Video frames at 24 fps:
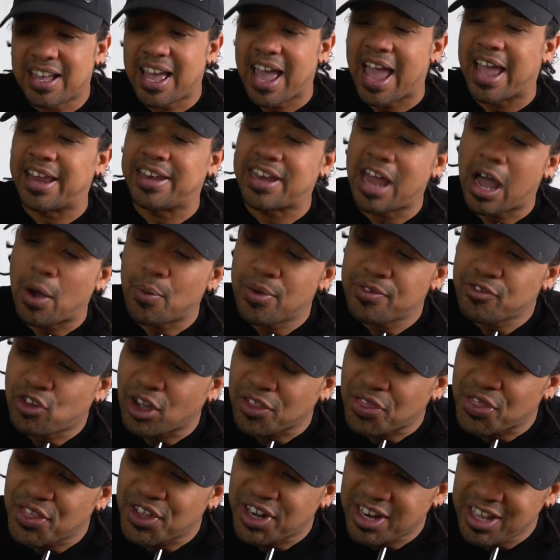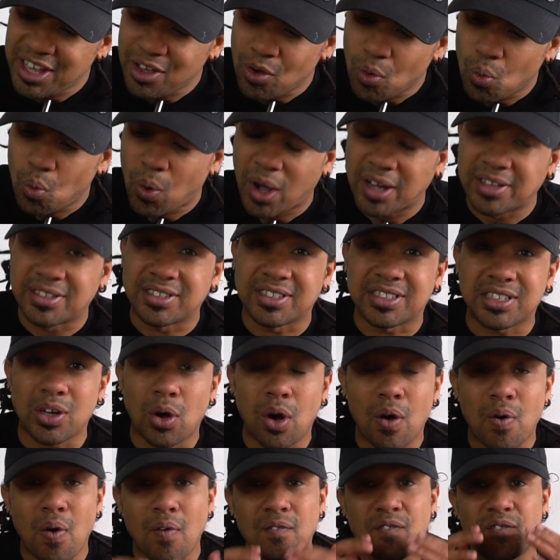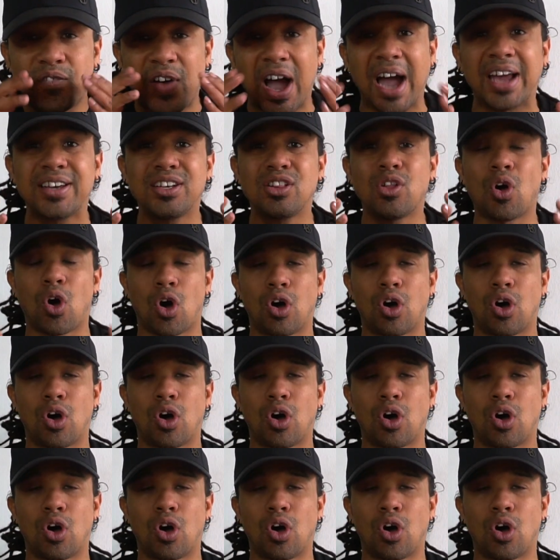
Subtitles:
And now we've got 3 ones. So our final